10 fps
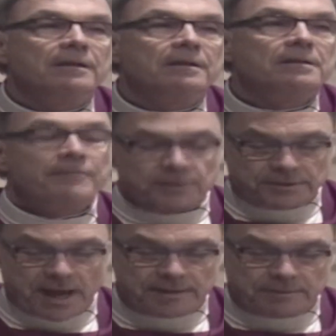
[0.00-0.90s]
Never
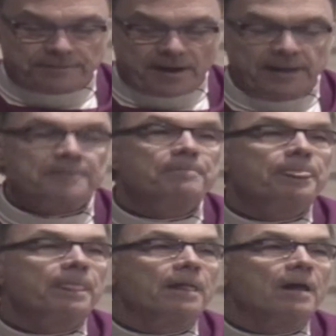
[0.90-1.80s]
satisfied.
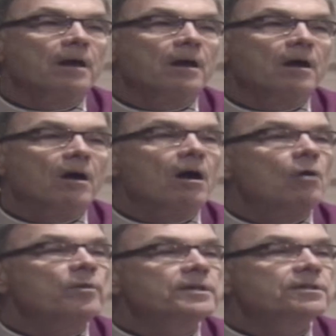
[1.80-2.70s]

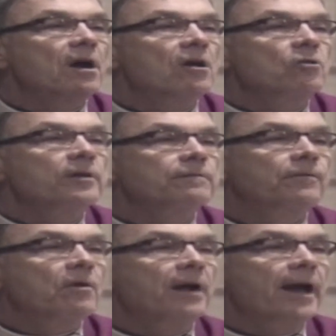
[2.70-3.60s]
Always hungry
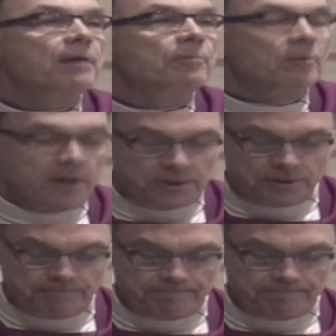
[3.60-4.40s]
for admiration.